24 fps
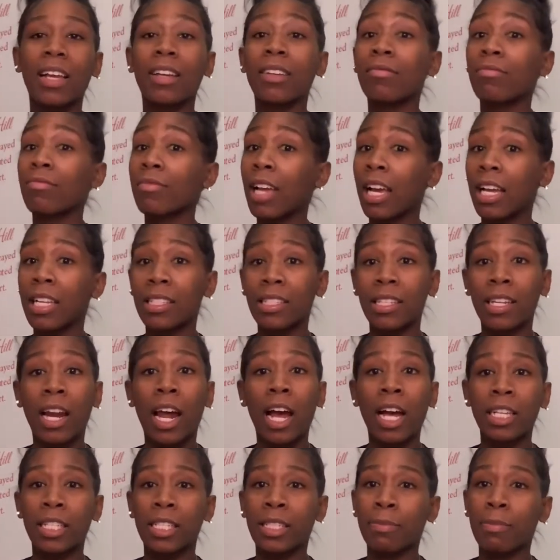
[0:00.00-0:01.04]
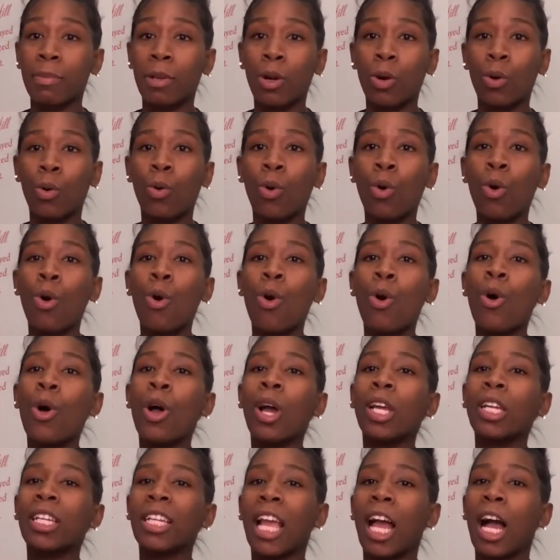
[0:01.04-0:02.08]
Got um, to the hospital.
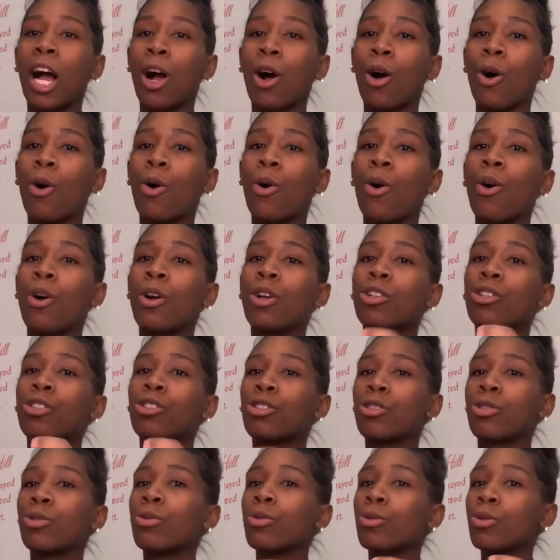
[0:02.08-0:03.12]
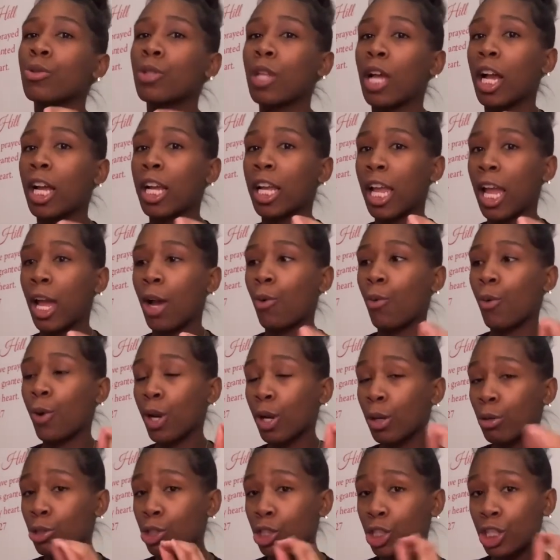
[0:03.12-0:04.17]
Yeah. As soon as I got
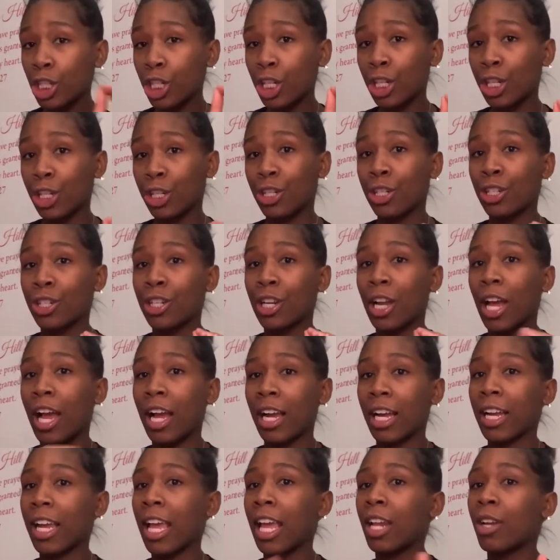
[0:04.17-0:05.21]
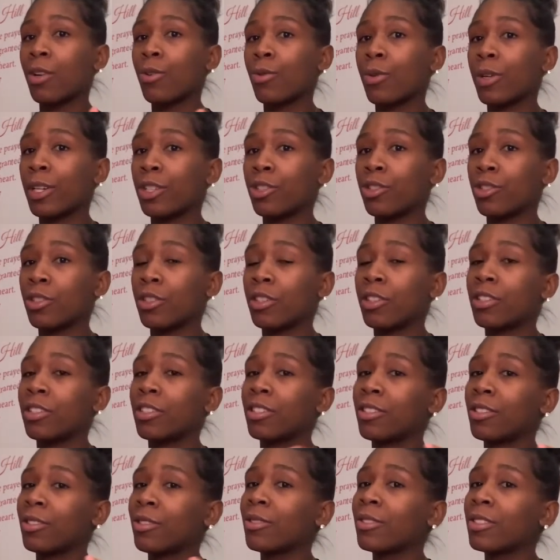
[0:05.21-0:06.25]
real cheered, I got in the wheelchair.
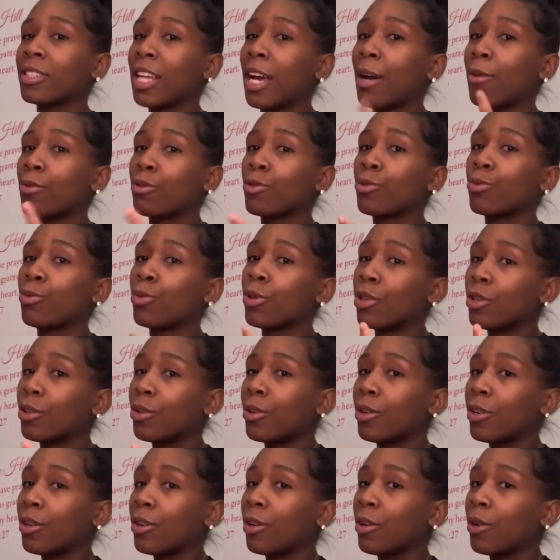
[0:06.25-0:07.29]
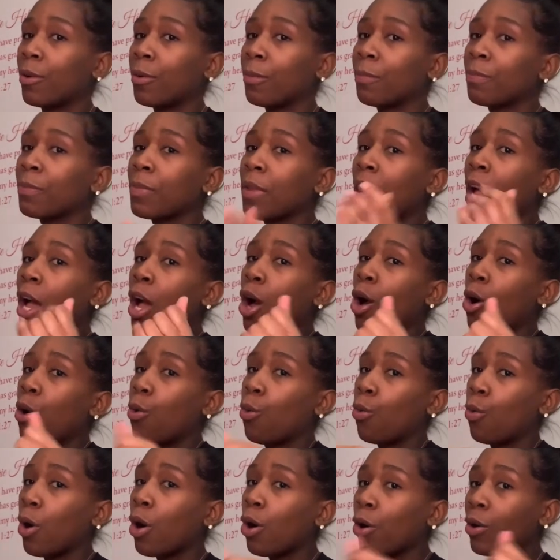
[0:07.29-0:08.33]
As soon as I was real, um,
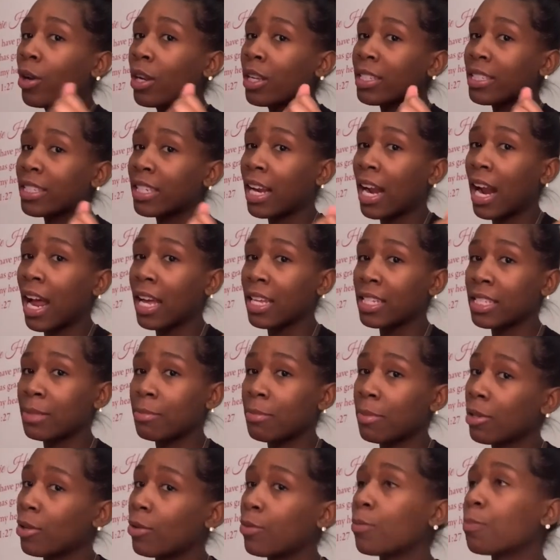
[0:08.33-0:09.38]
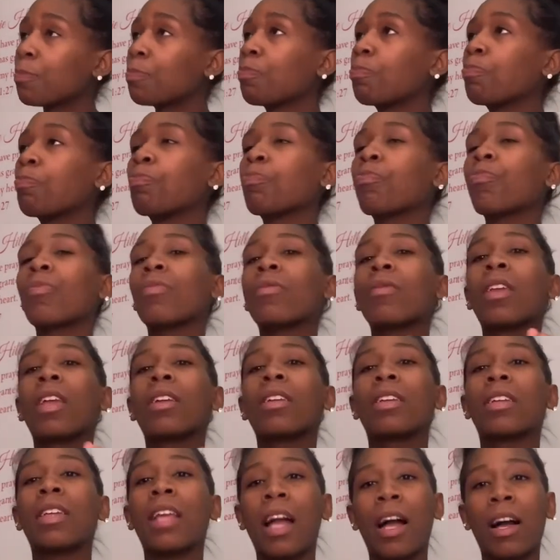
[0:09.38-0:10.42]
rolling to the hospital,
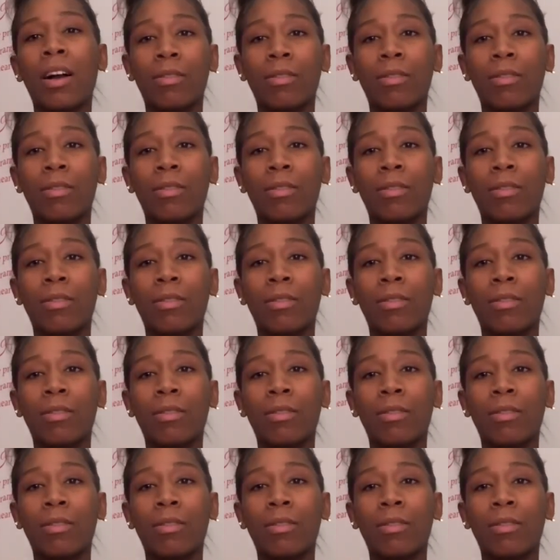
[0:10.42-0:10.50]
yeah,